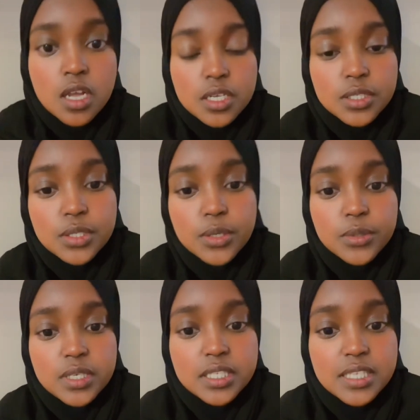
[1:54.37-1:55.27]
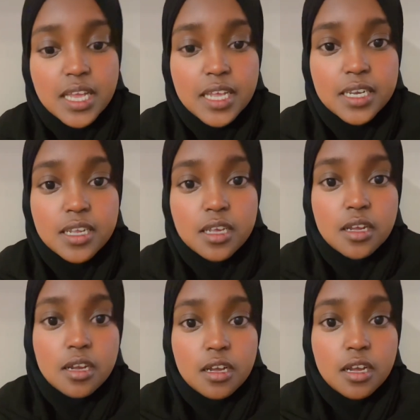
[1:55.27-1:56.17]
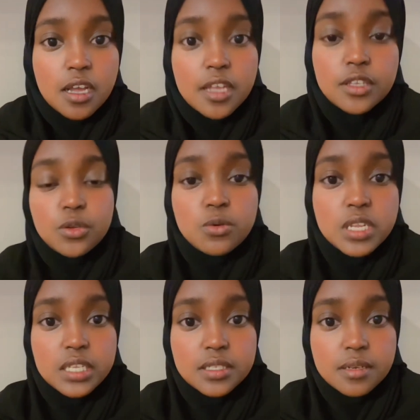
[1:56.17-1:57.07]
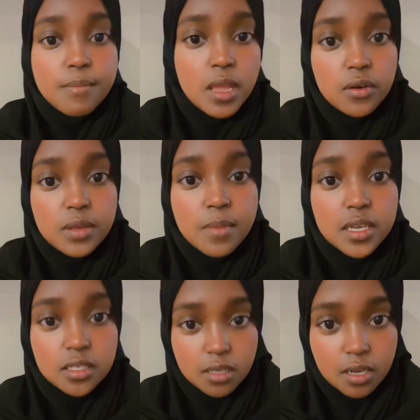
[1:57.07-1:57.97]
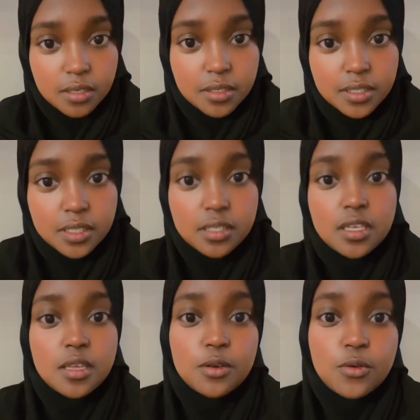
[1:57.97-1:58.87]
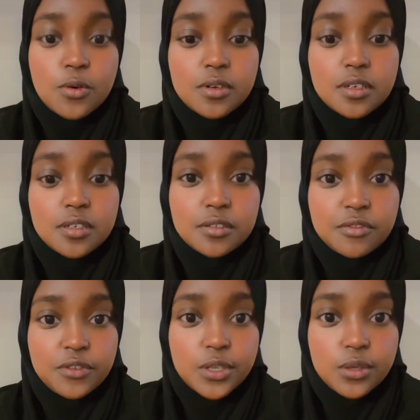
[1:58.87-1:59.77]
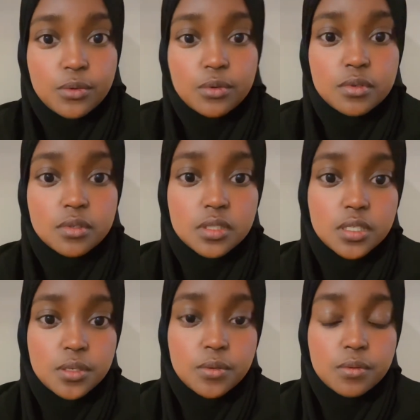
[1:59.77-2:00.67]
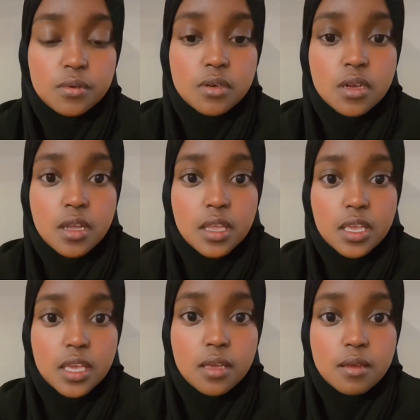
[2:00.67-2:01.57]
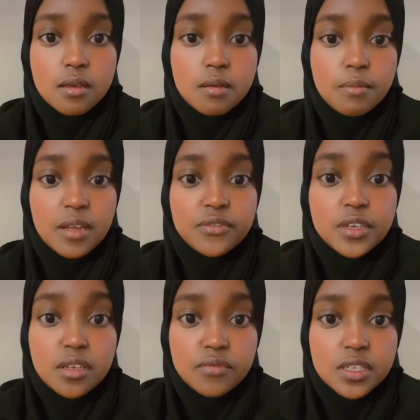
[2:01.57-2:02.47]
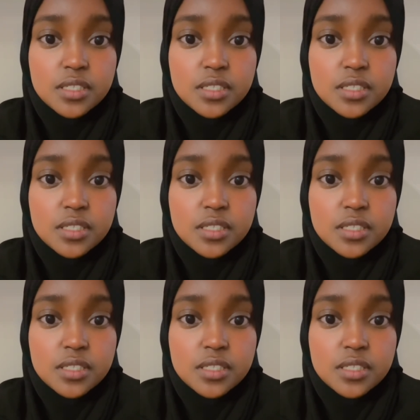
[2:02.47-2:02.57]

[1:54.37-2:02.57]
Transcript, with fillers: So he said, You need to marry my daughter in order for you to get my forgiveness